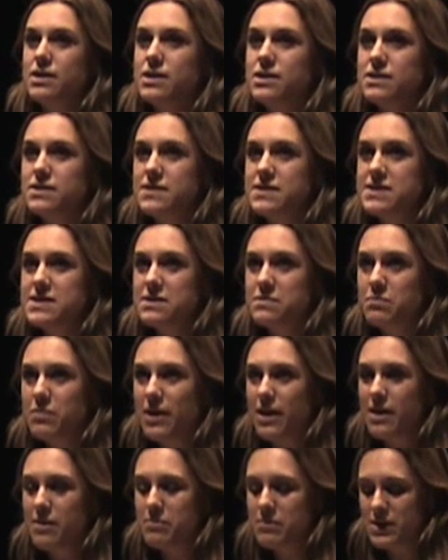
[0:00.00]
Sitting
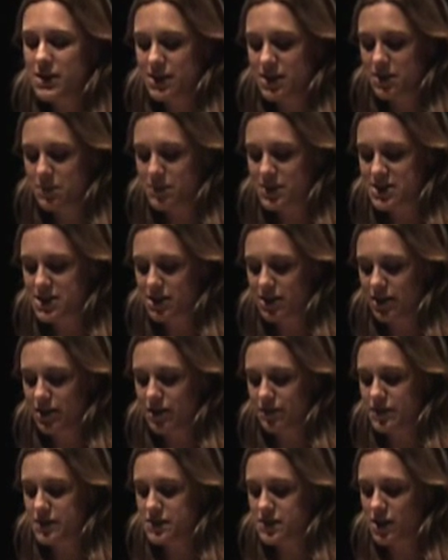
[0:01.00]
plumb in the middle
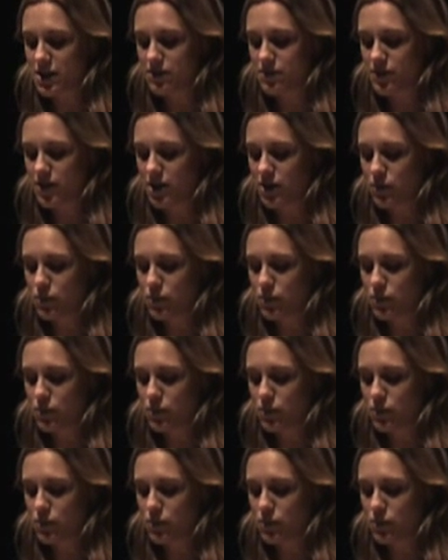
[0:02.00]
of the sofa